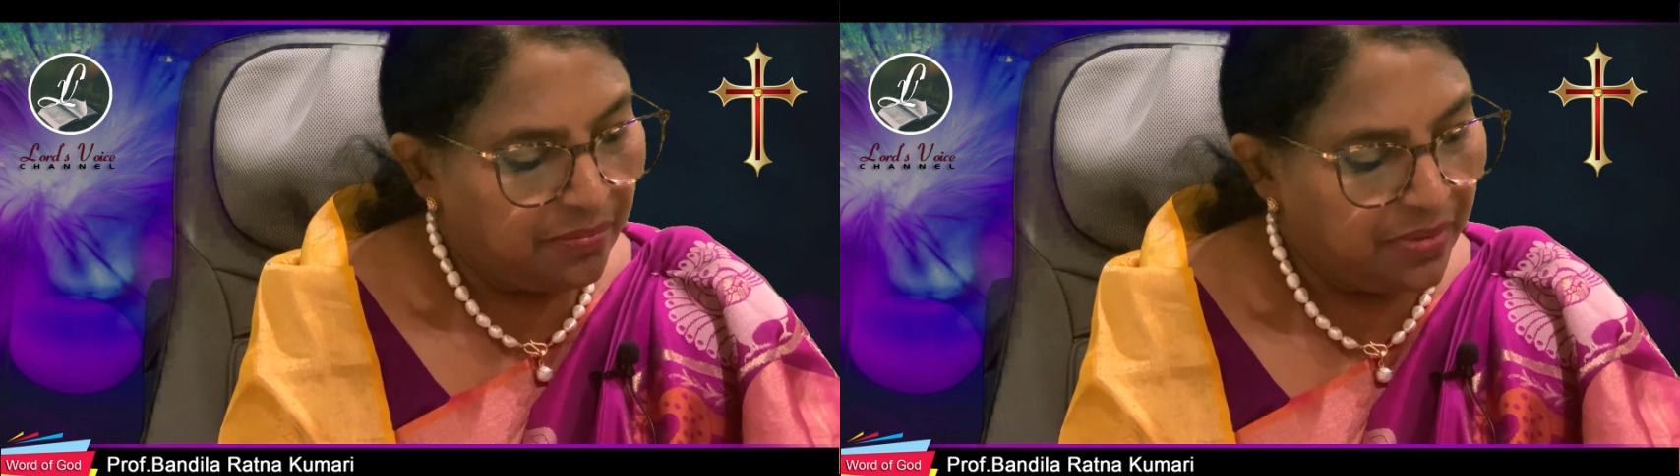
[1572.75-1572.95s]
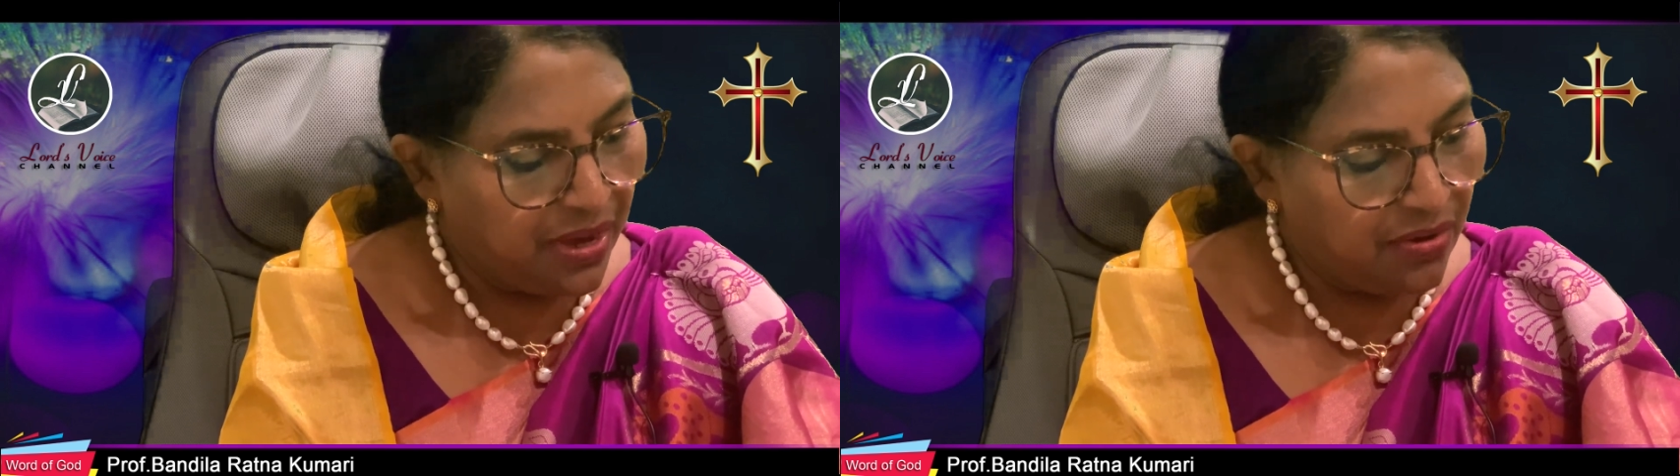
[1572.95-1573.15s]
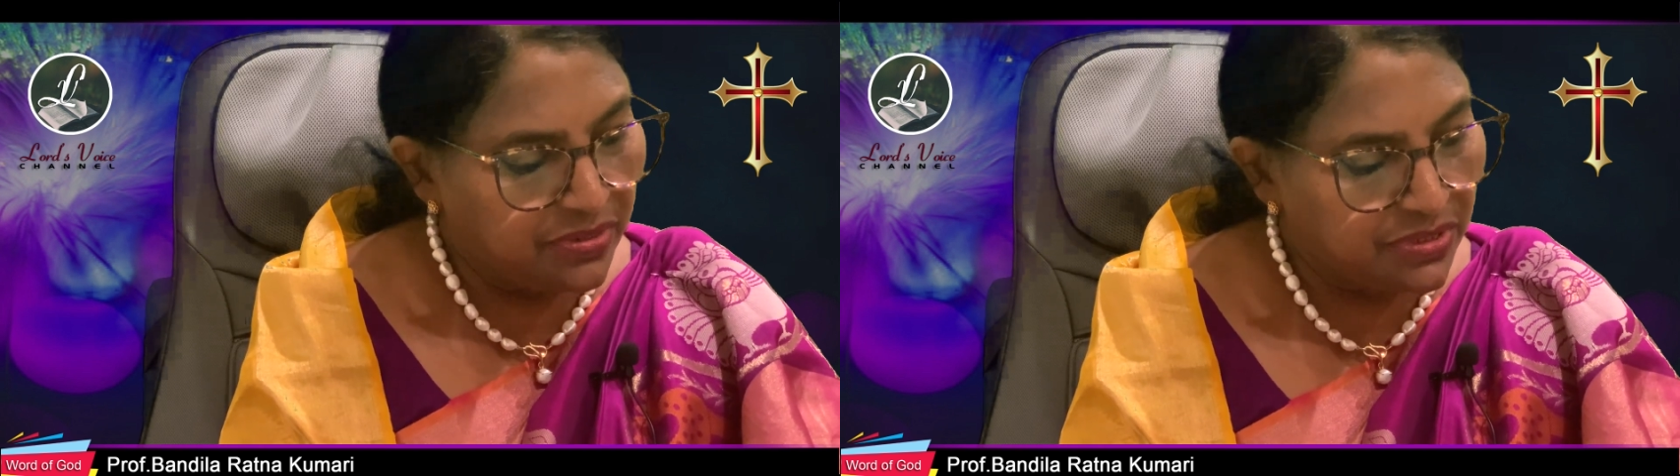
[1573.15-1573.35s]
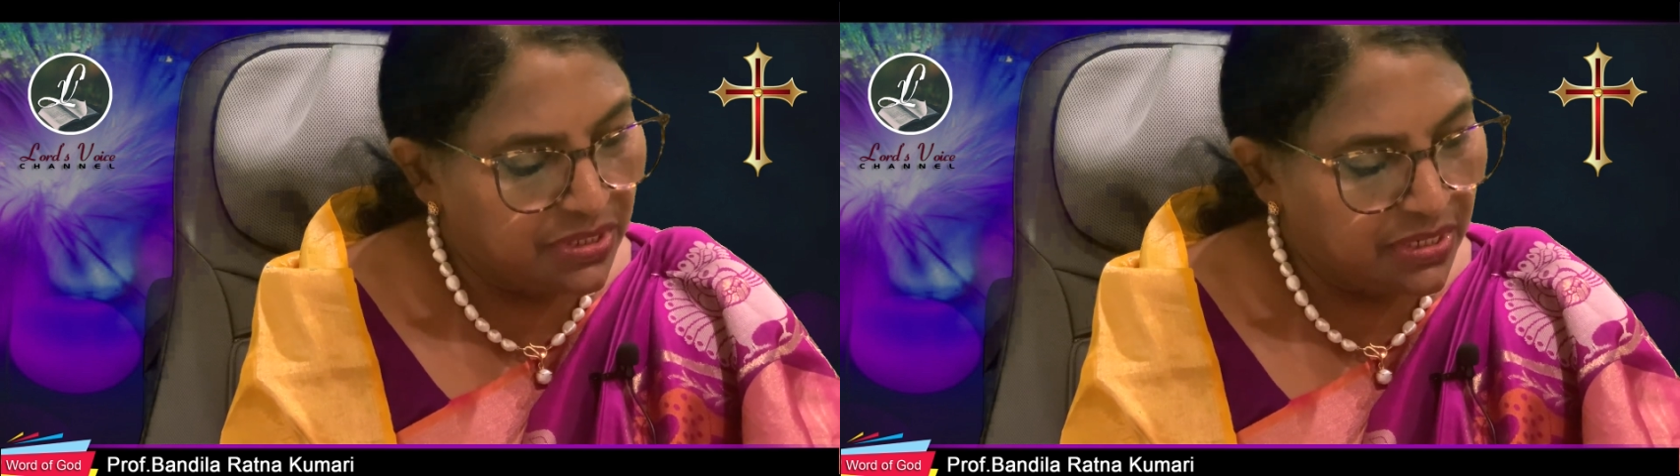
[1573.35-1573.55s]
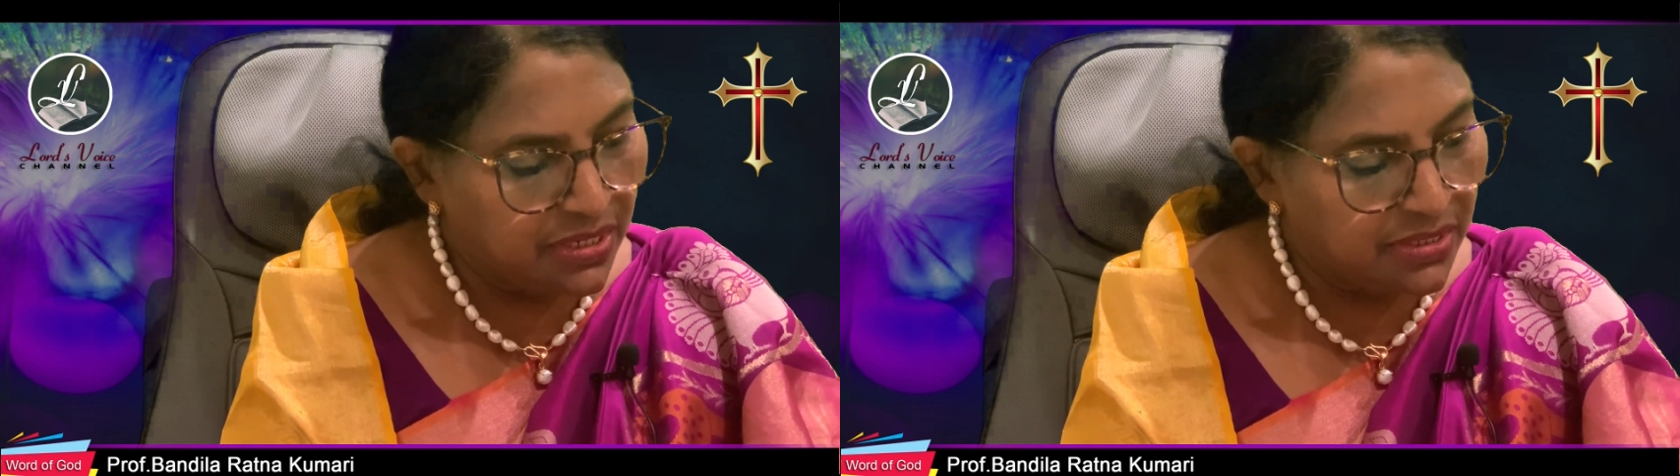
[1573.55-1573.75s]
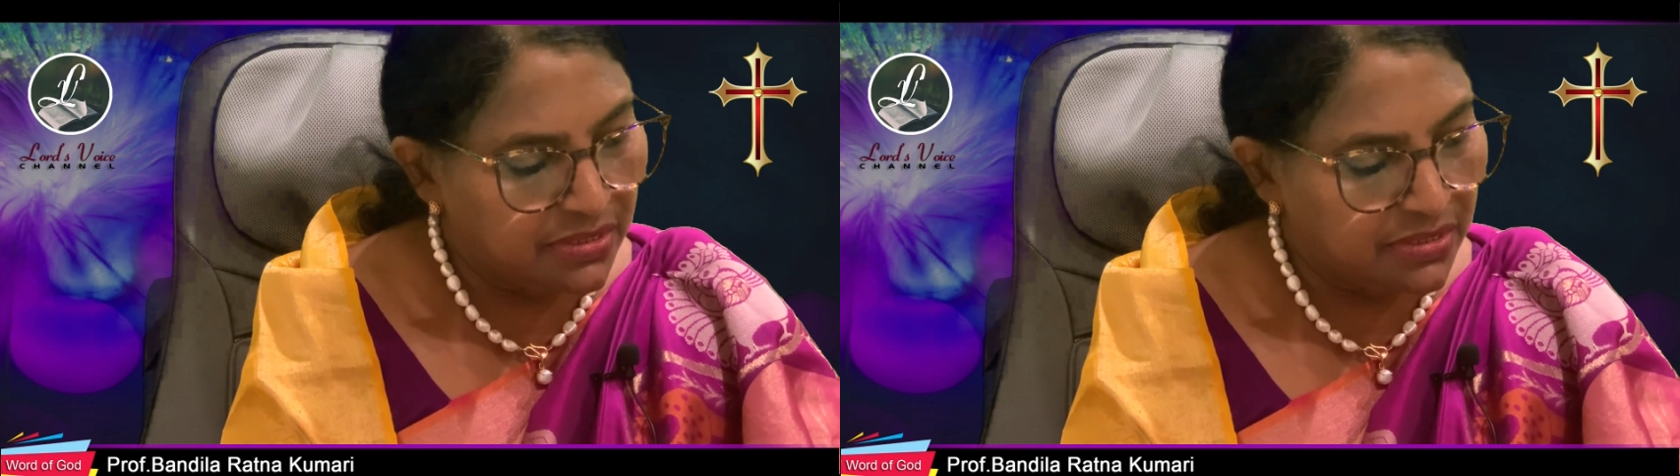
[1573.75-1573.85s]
May our children